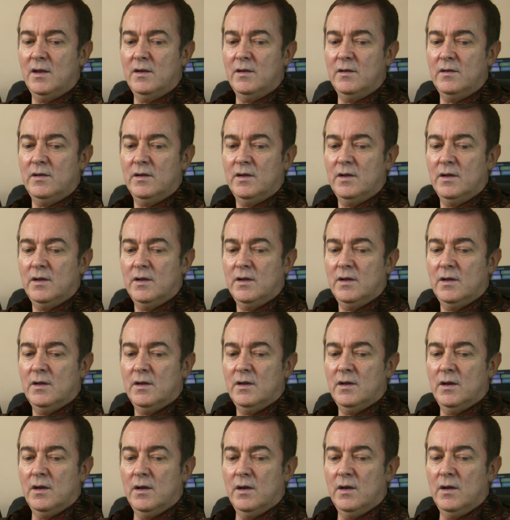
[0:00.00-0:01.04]
and
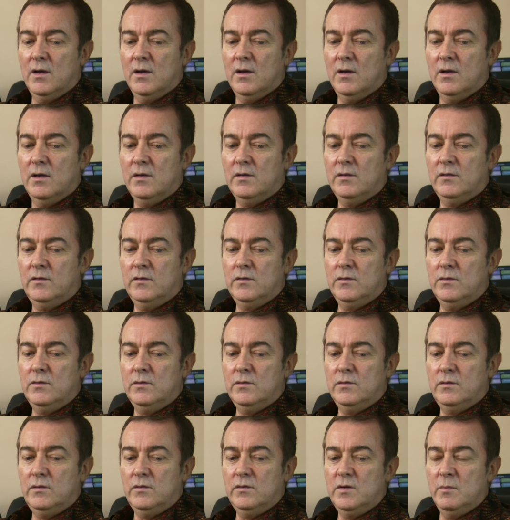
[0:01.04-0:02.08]
uh,
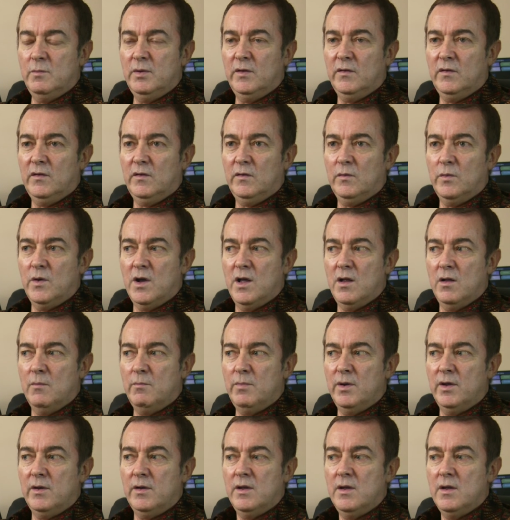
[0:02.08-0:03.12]
do do your business well.
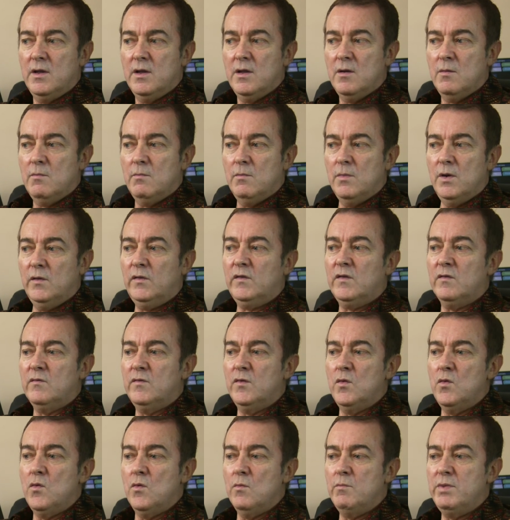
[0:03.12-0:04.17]
But most of
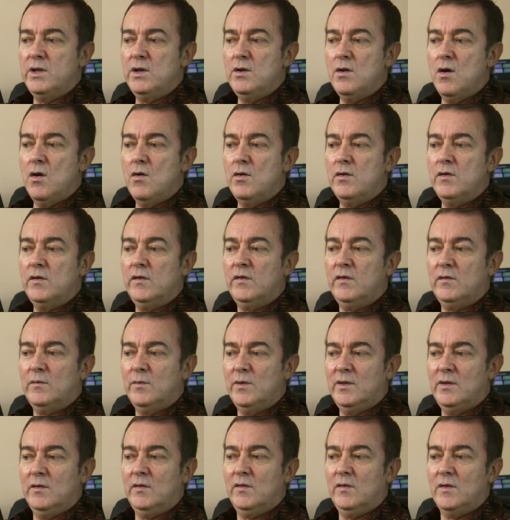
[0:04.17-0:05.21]
all, be honest
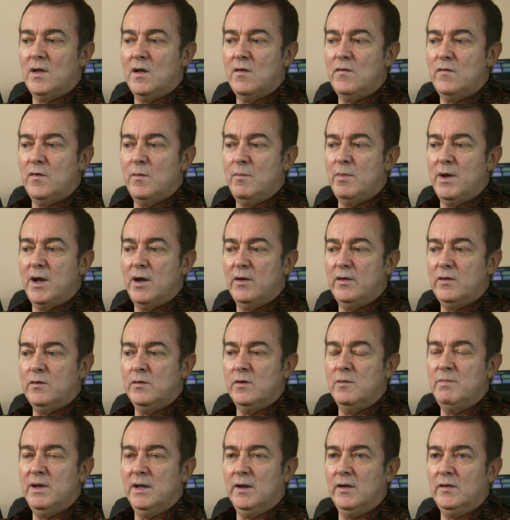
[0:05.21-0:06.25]
with yourself about
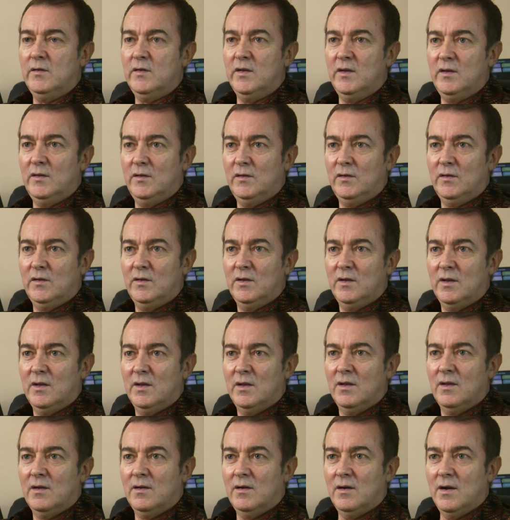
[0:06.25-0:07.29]
your abilities.
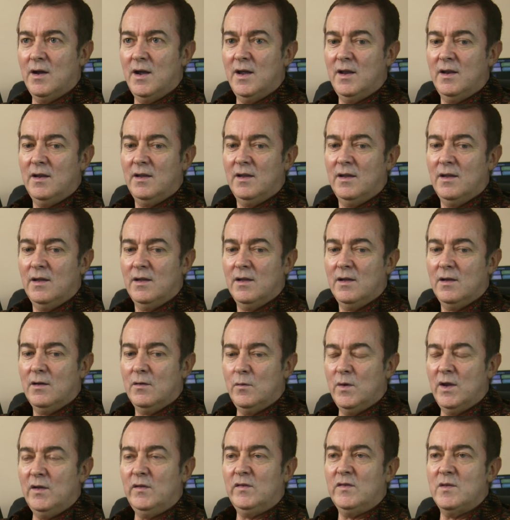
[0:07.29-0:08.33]
Right,
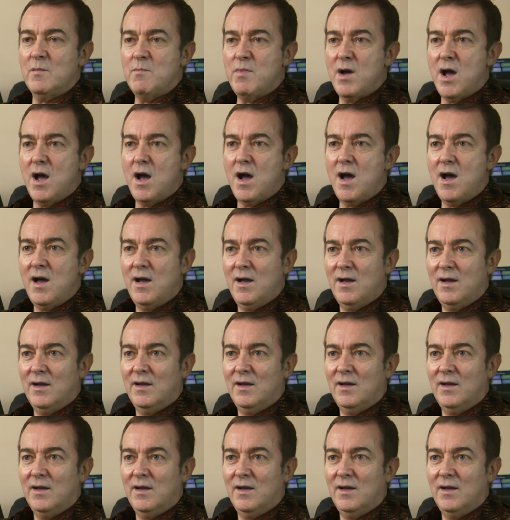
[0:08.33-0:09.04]
raise the bar